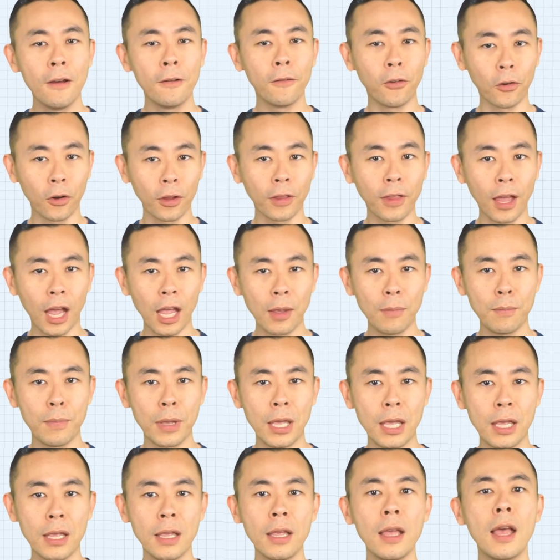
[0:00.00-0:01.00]
For the time
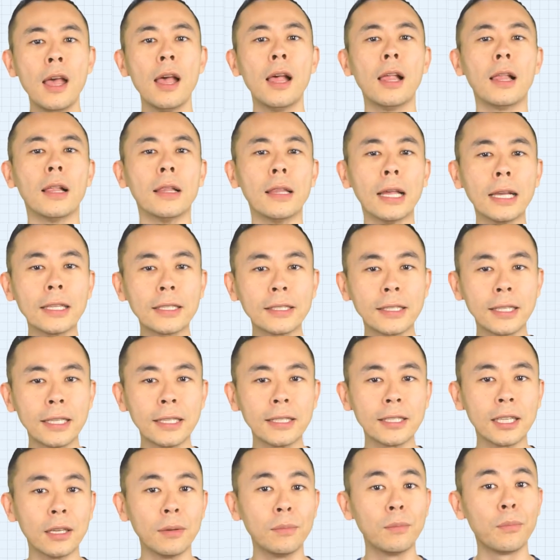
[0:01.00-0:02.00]
being, let's
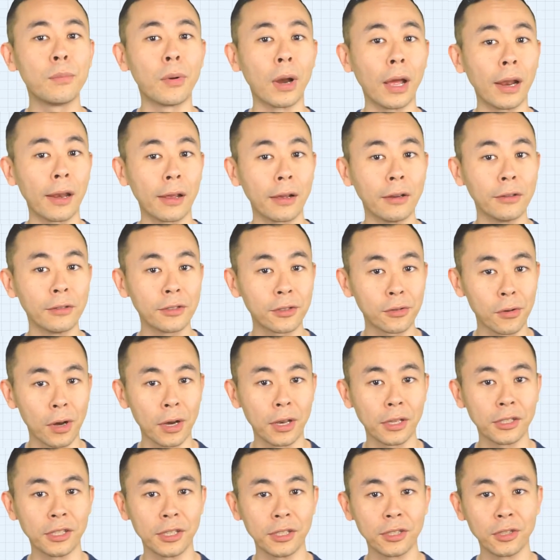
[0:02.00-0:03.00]
see some practical
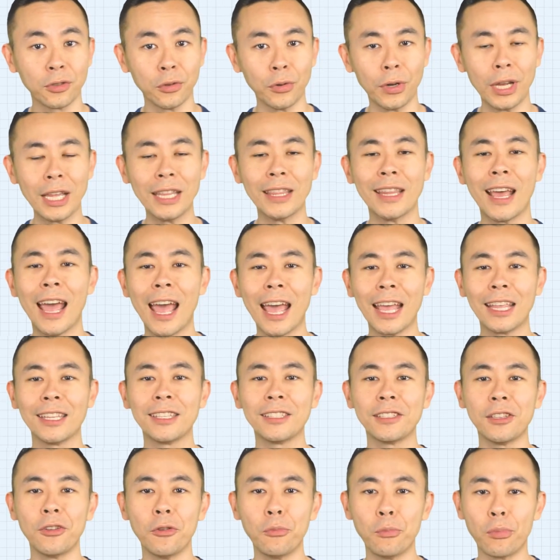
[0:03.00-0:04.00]
strategies to
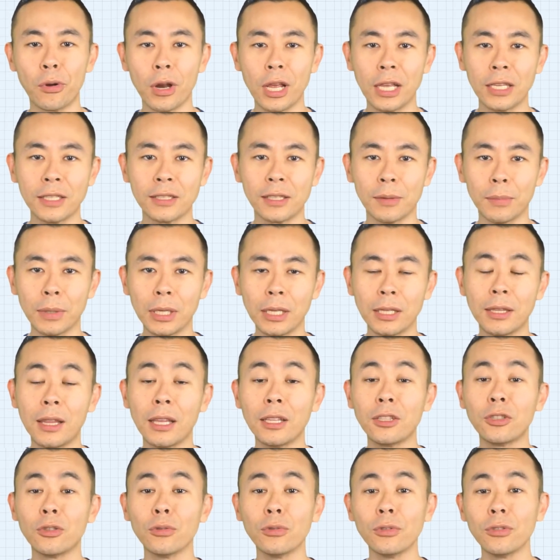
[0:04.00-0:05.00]
enhance your brain's
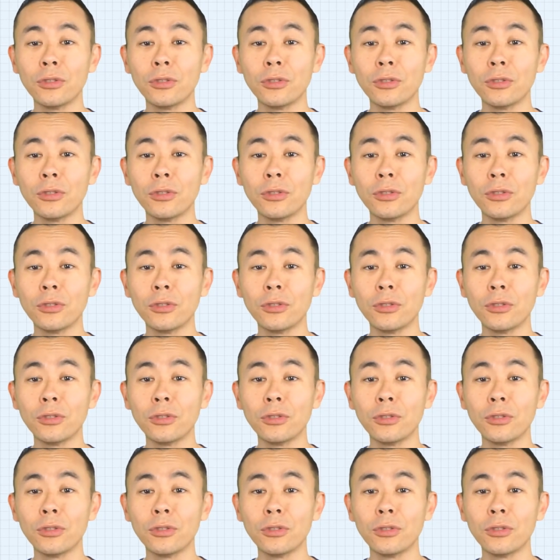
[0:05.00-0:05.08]
ability to